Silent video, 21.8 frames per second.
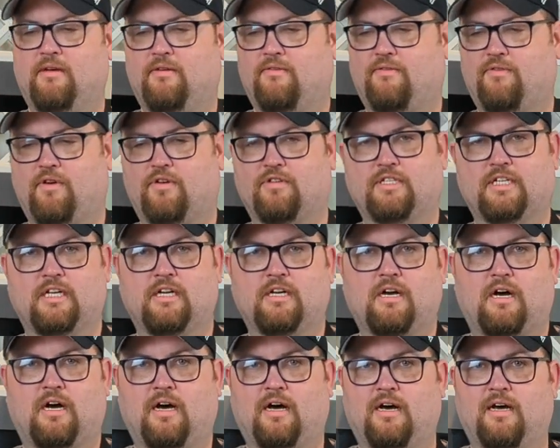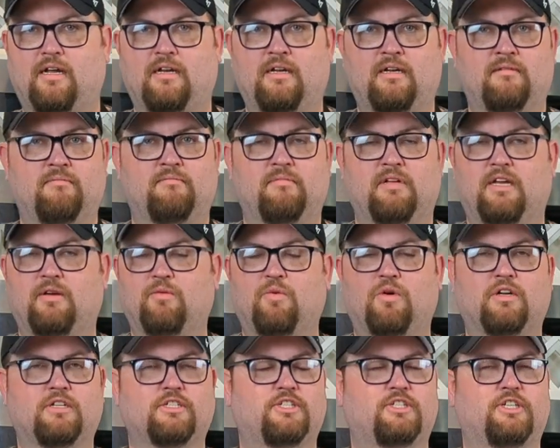frozen cod, it
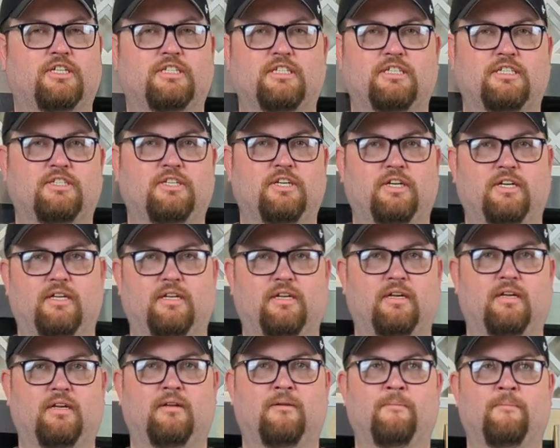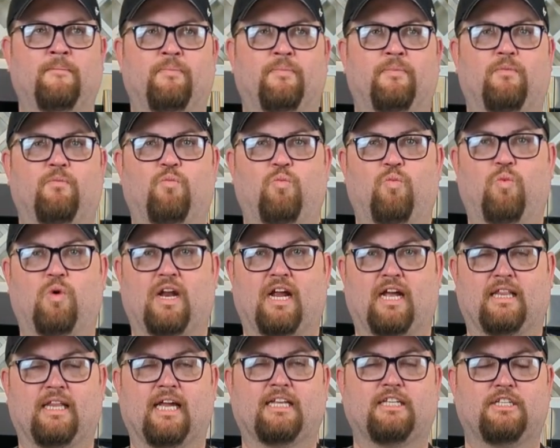works just as good. What I
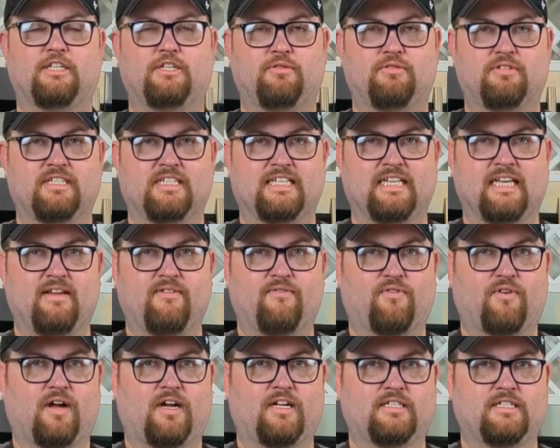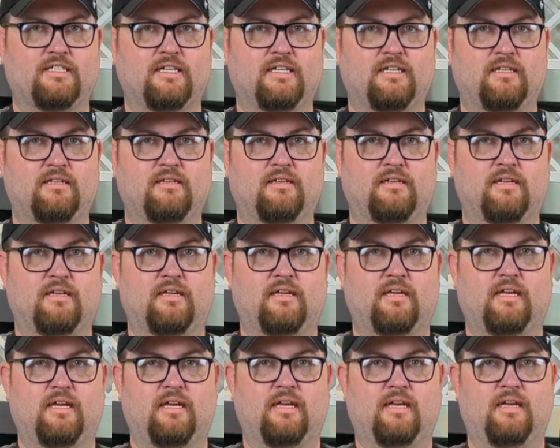like to do is defrost it
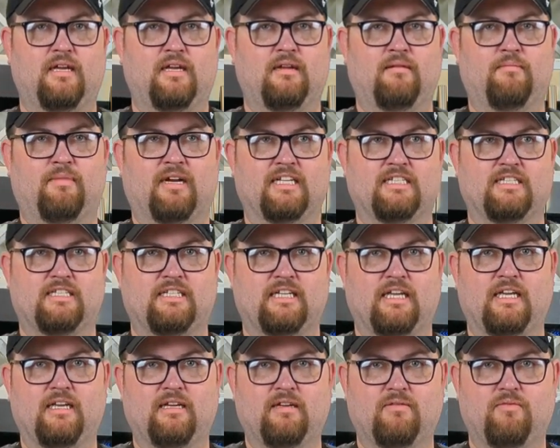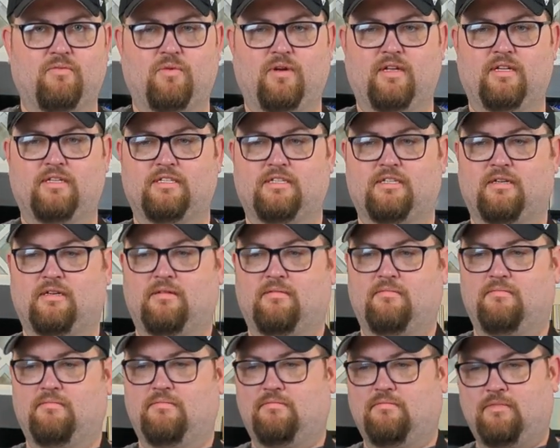in my sink with
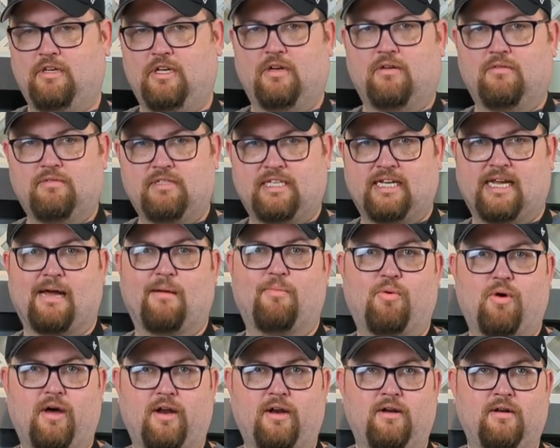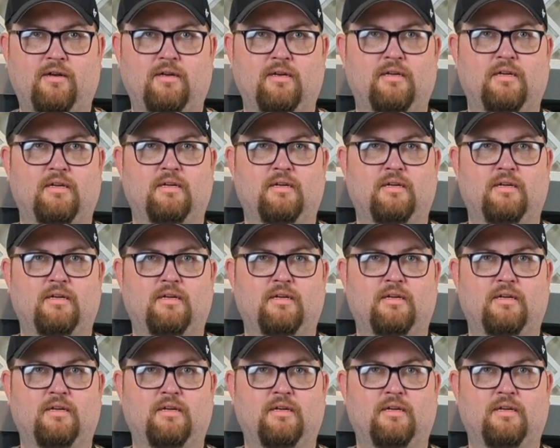some, tap water